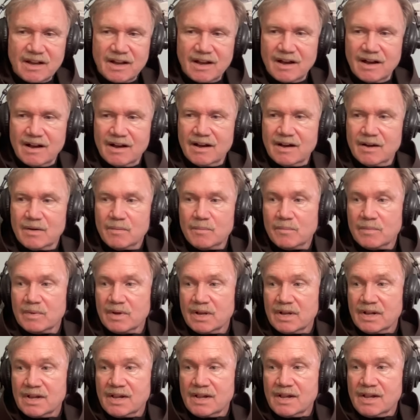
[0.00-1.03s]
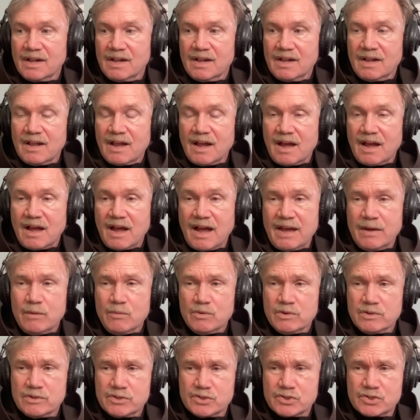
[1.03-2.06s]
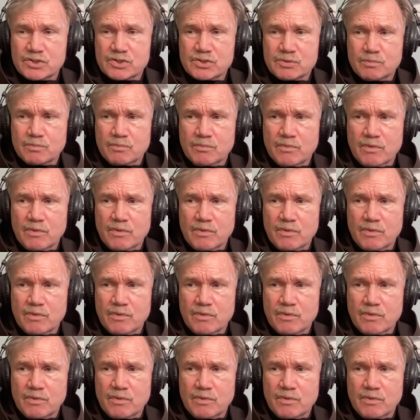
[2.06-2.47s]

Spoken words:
I was